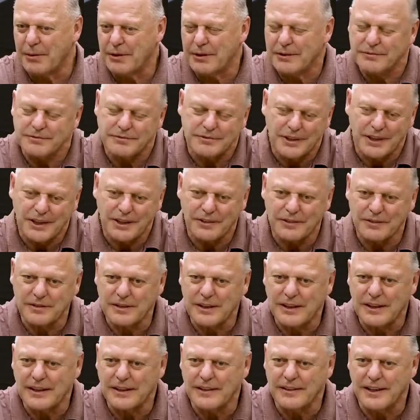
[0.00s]
and you know
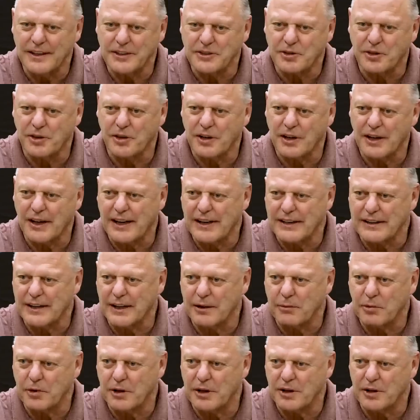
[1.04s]
they scored late and
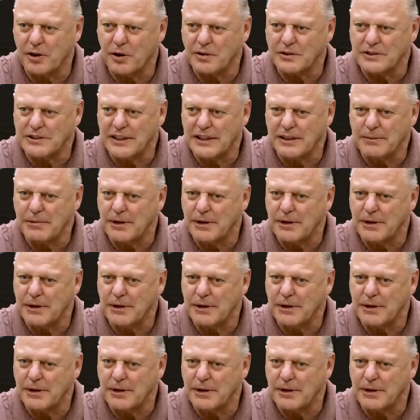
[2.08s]
then won an OT.